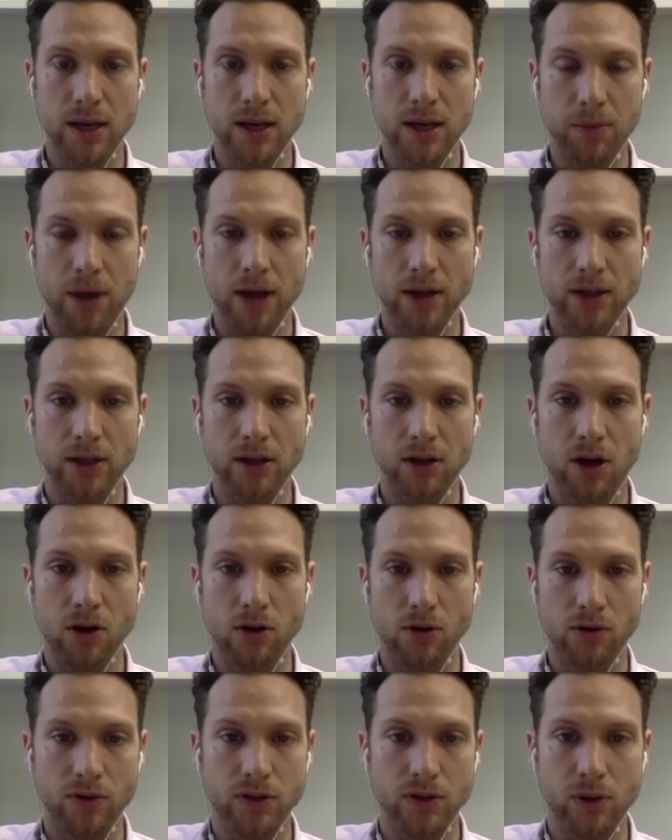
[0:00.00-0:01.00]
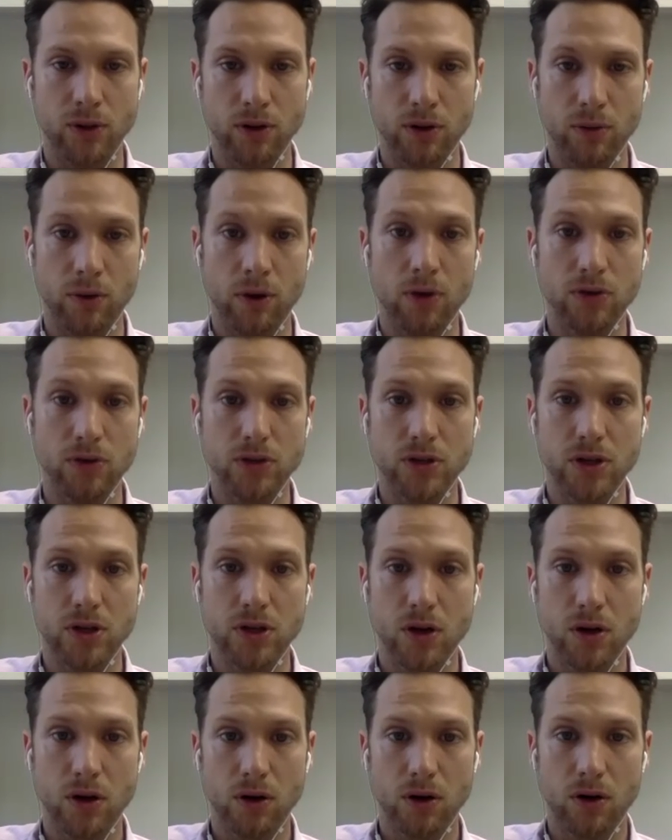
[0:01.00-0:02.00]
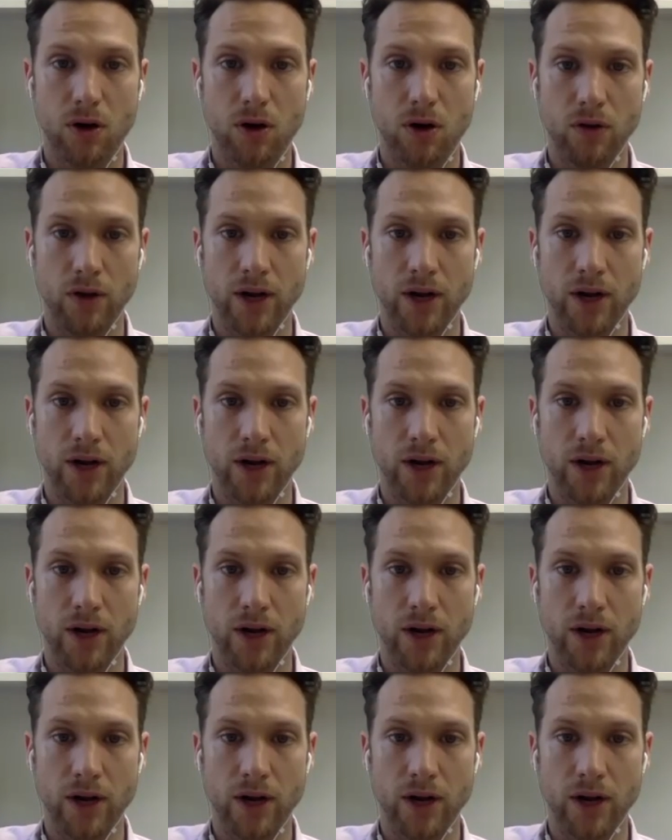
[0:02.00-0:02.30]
impacting condo inventory the most over the next.